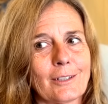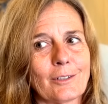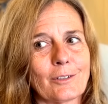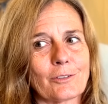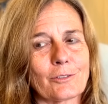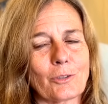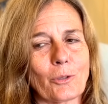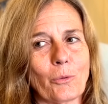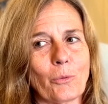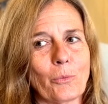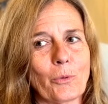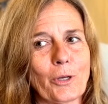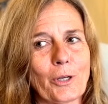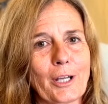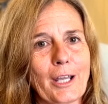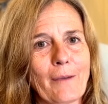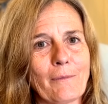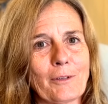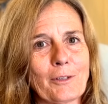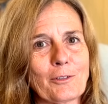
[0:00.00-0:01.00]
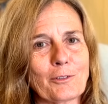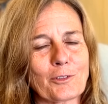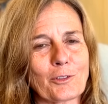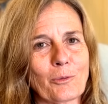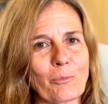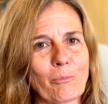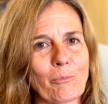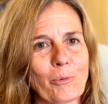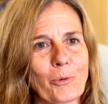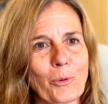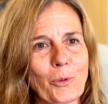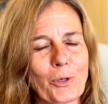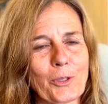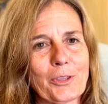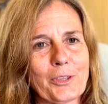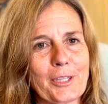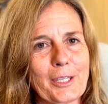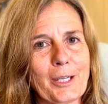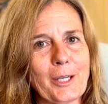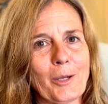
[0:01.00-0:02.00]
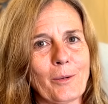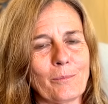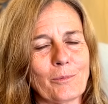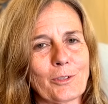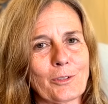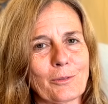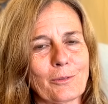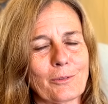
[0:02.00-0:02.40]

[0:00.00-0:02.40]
So we're having to support them